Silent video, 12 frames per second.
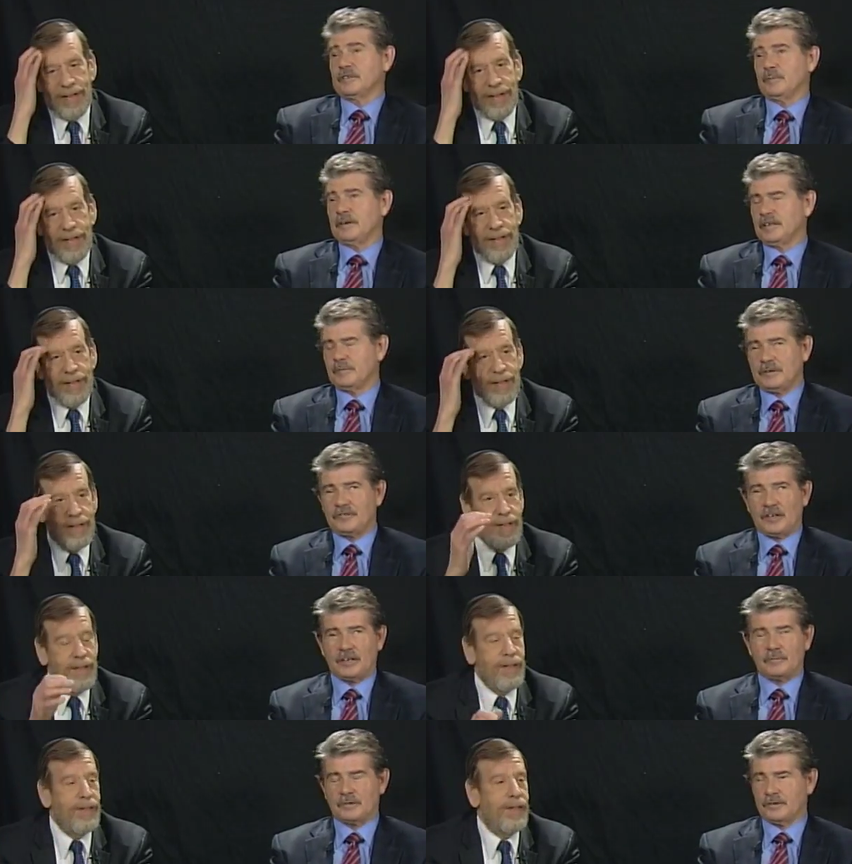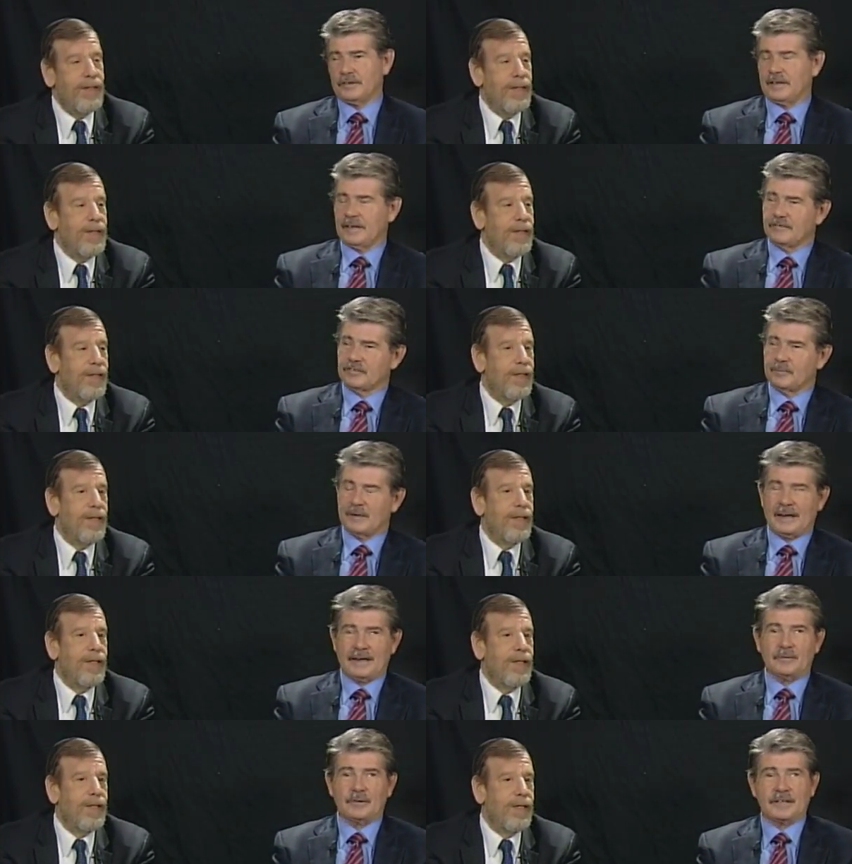Speaker 1: to me to be Jane Byrne and have some
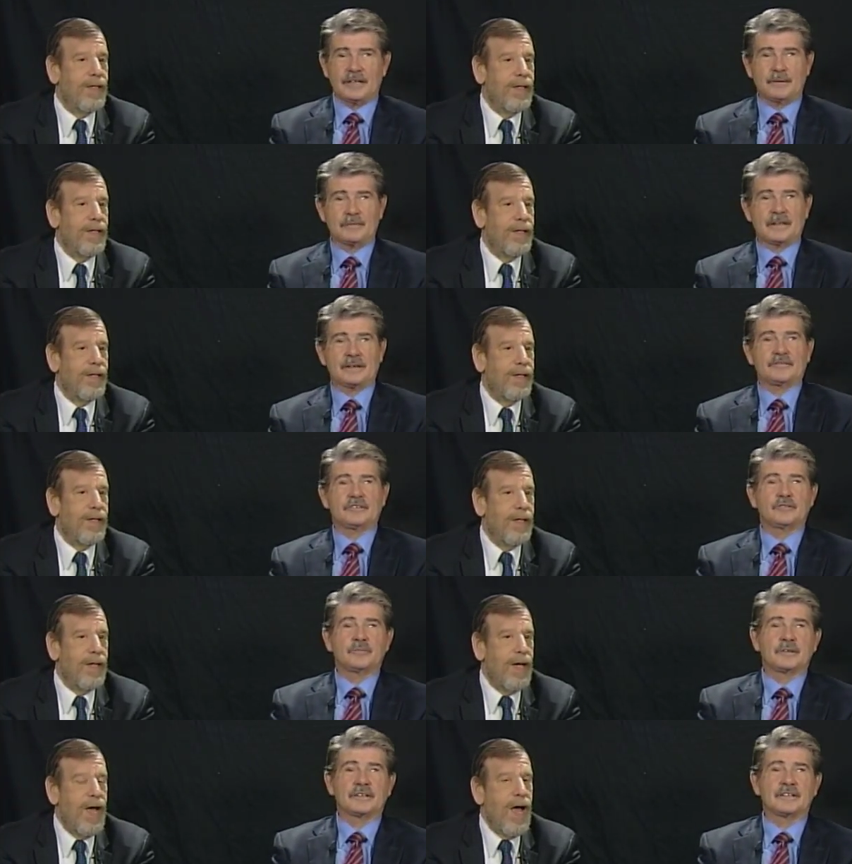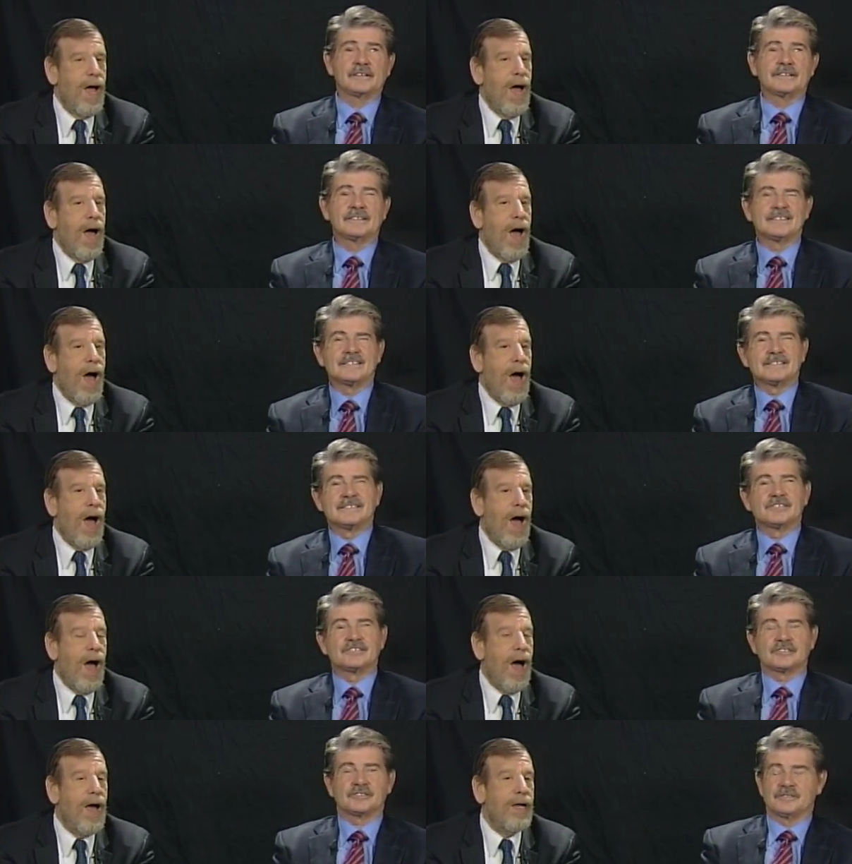highway named after you, but. Uh,
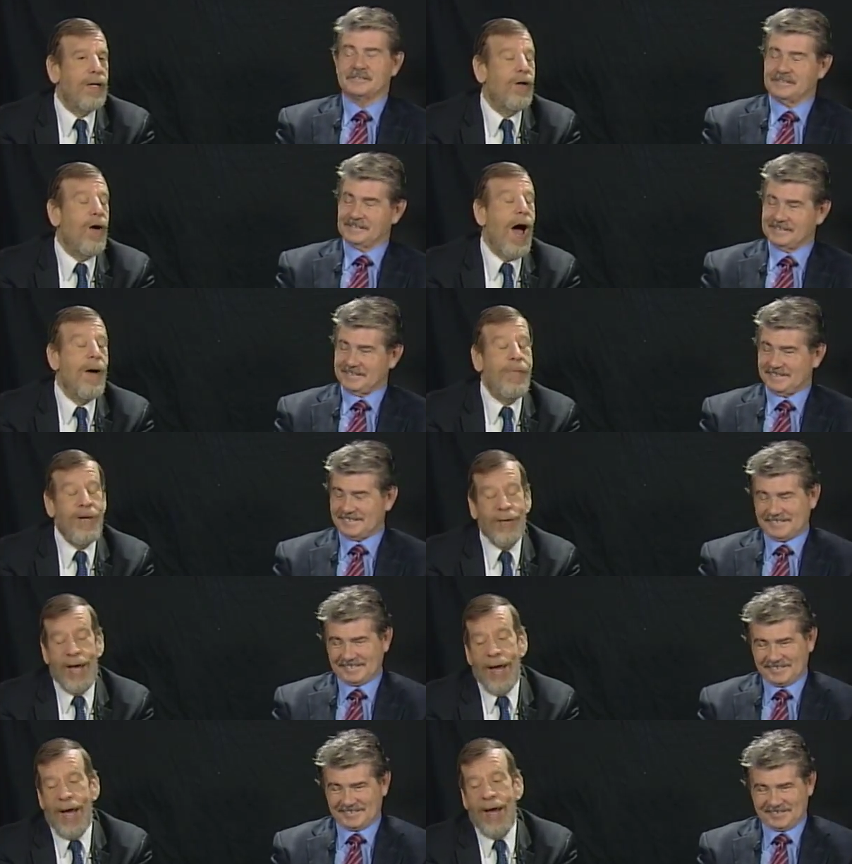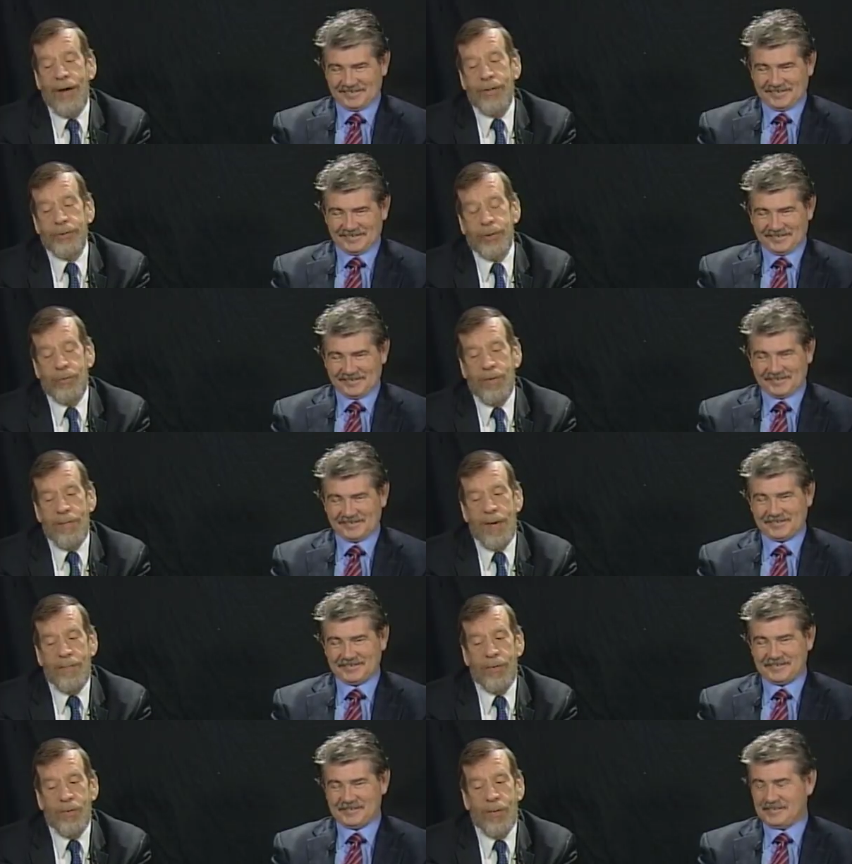so
Speaker 2: you know, I, by the way, I, I also
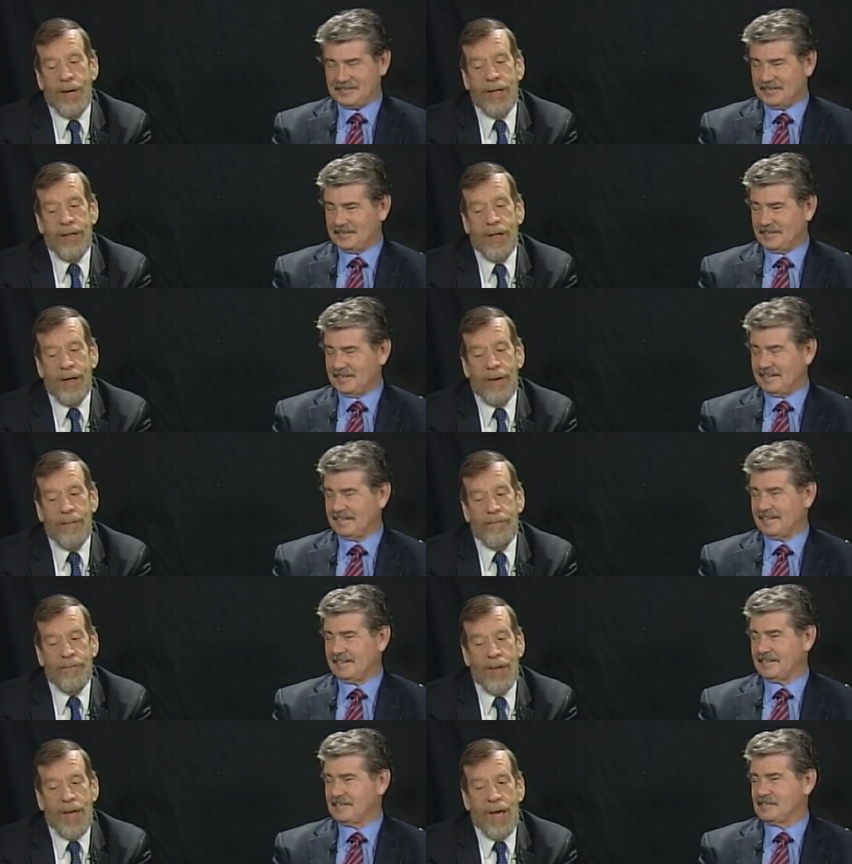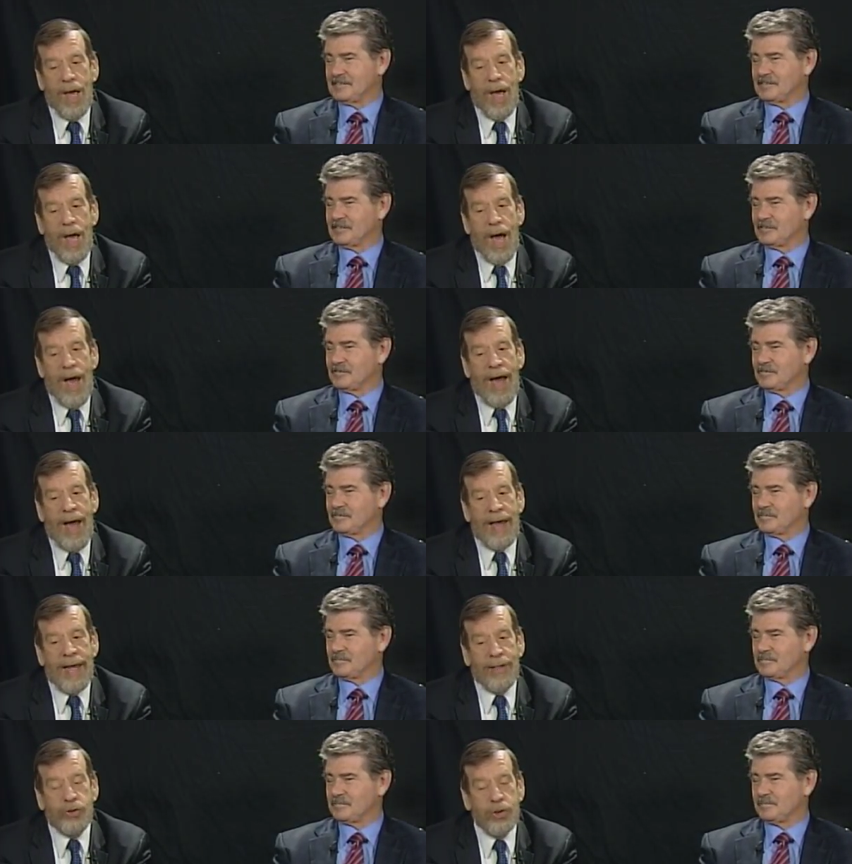remember when um, I, I,
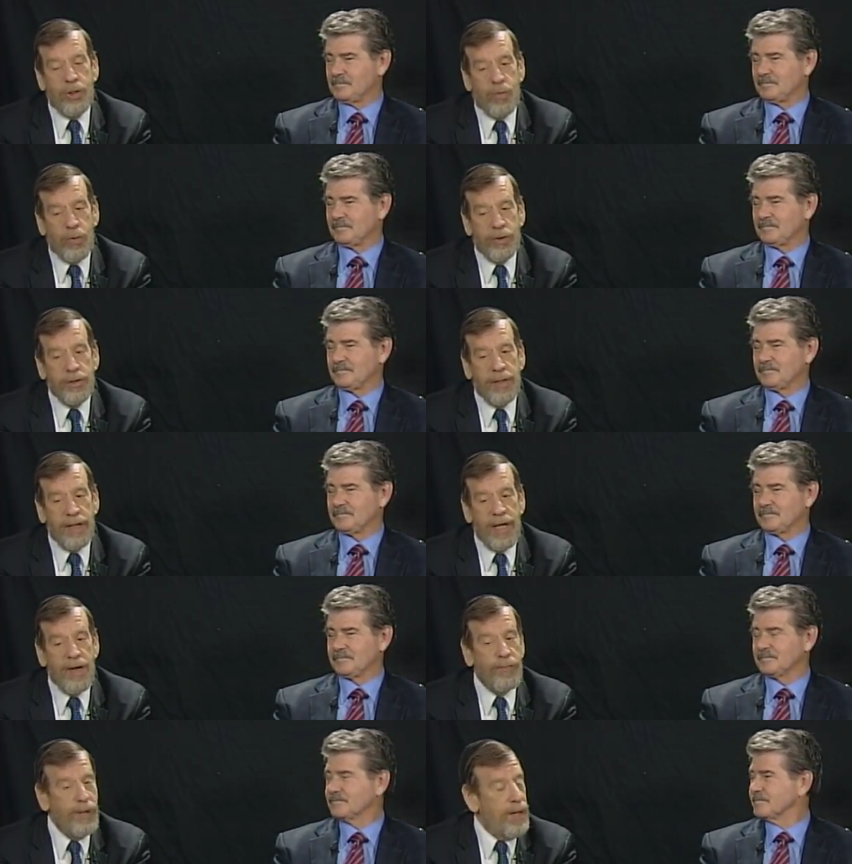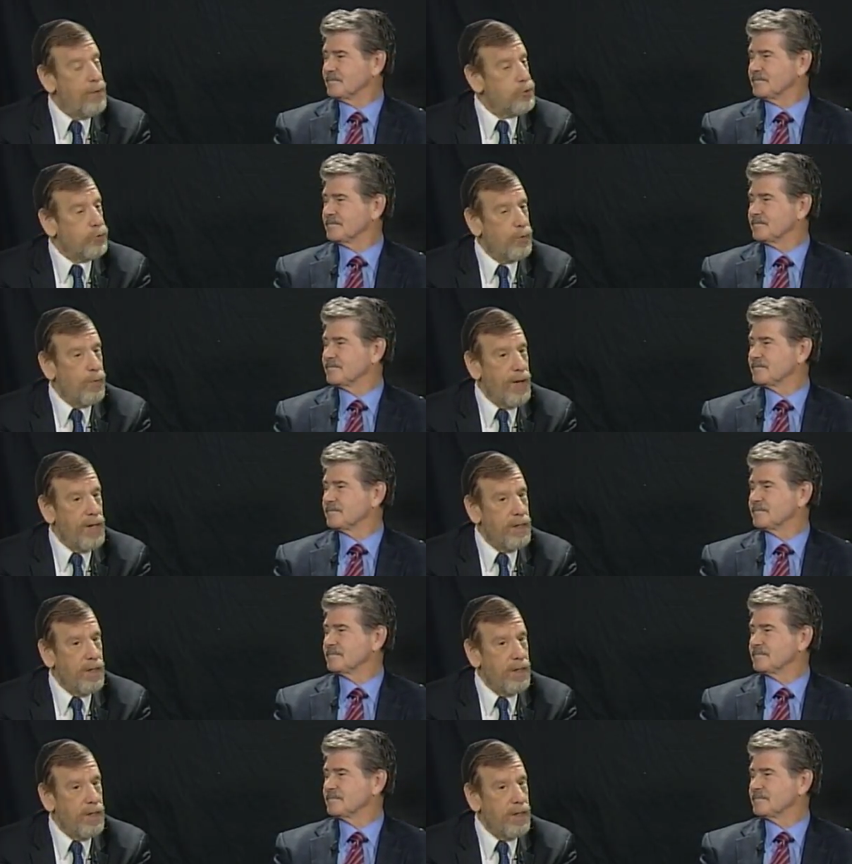actually worked in a halfway house for a while in